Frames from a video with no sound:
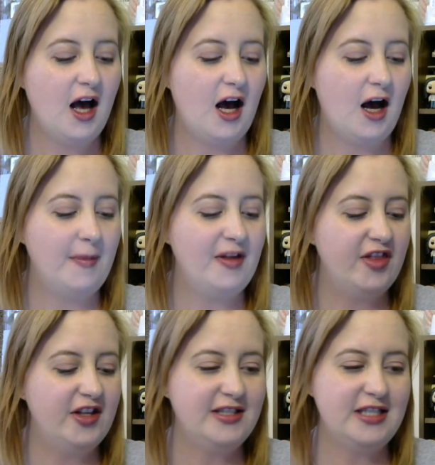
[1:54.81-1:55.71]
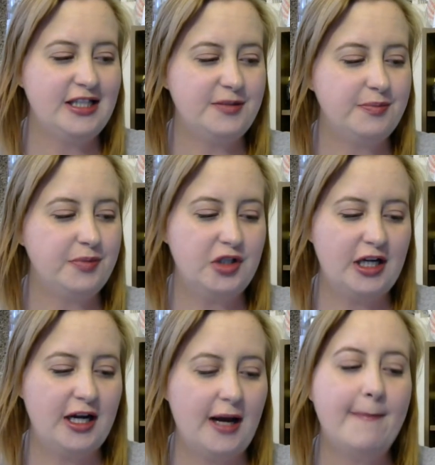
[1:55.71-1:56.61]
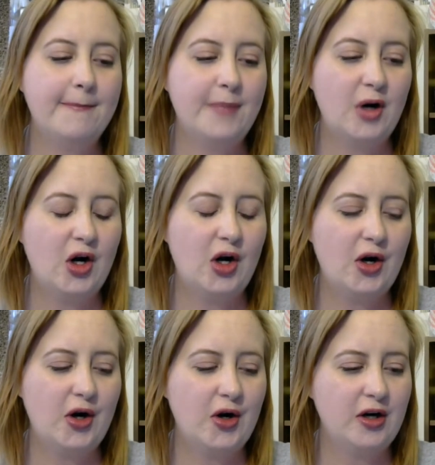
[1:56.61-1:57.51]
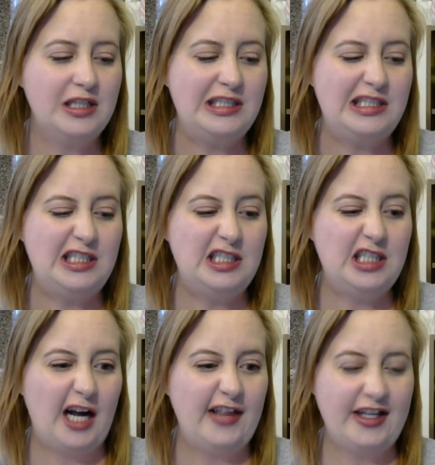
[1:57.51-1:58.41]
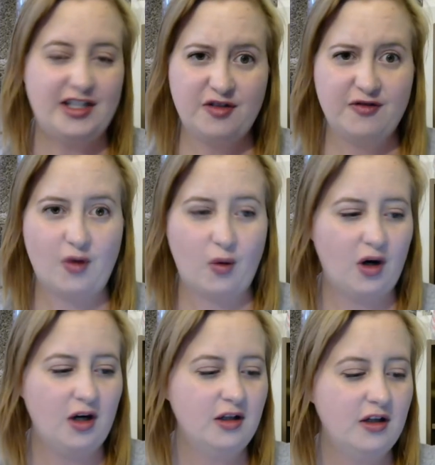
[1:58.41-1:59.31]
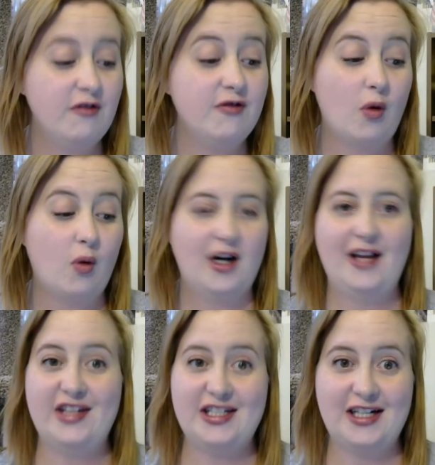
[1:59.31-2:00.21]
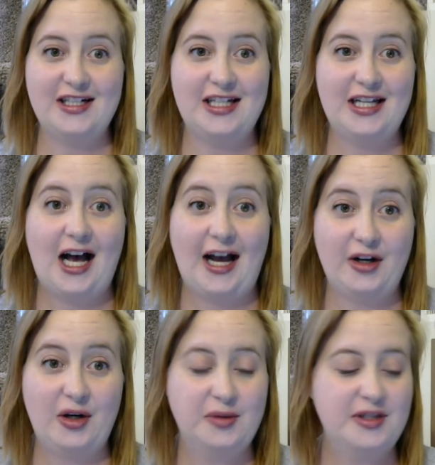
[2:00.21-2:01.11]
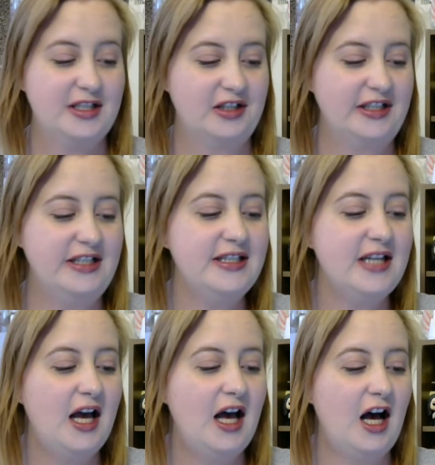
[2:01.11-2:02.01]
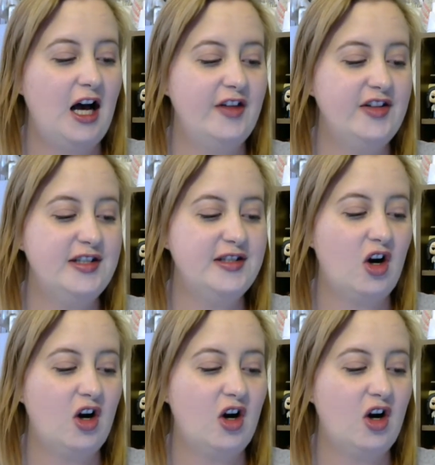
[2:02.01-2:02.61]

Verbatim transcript: Um, this is book number, I think it's four, four in the Dundee, Idaho series. Uh, this is a